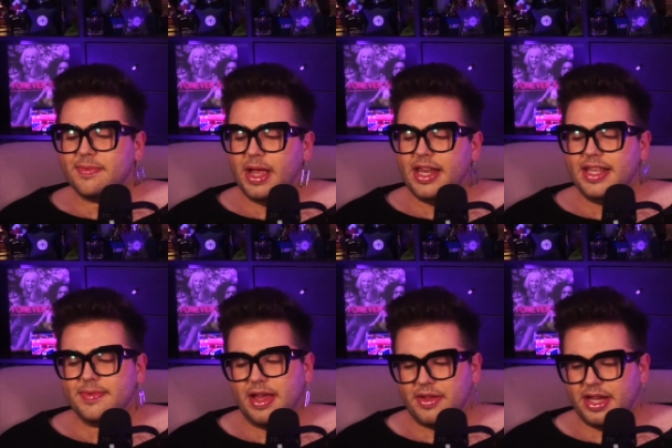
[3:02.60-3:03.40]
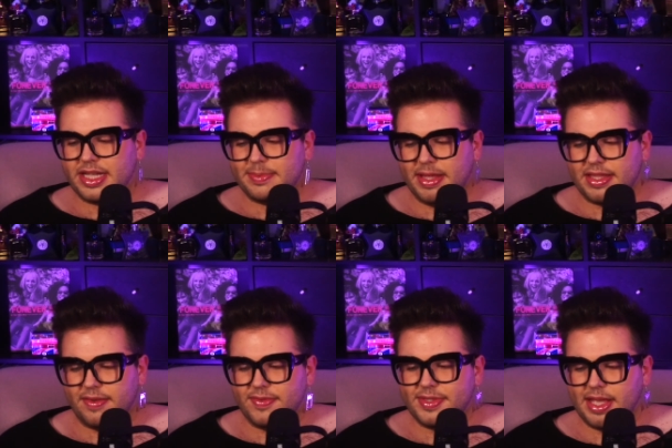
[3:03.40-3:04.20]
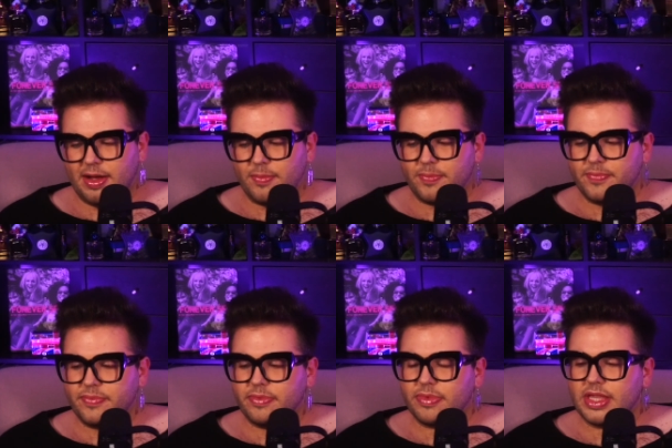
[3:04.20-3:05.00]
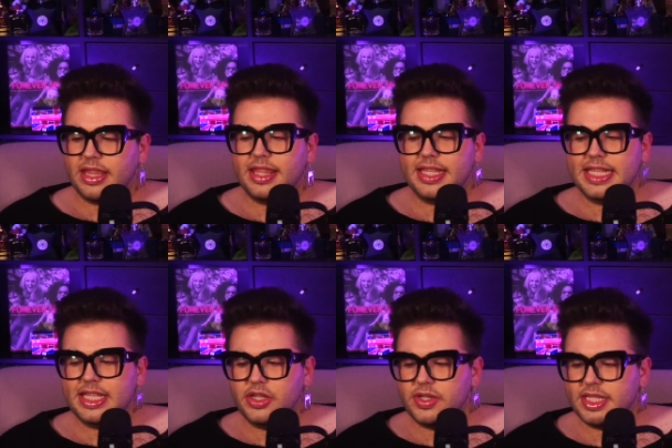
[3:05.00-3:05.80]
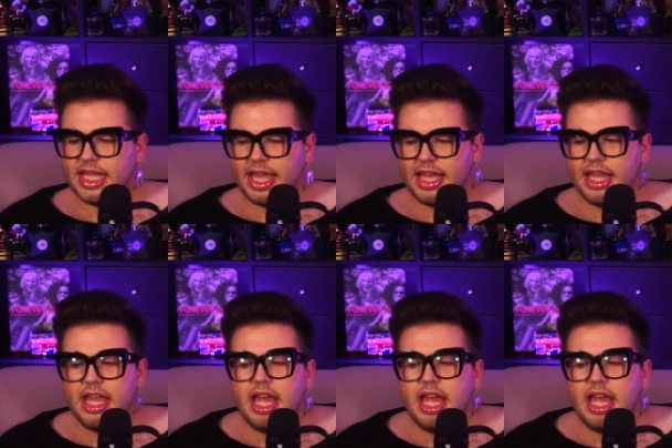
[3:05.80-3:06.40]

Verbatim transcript: it is rather inexpensive. So this is interesting.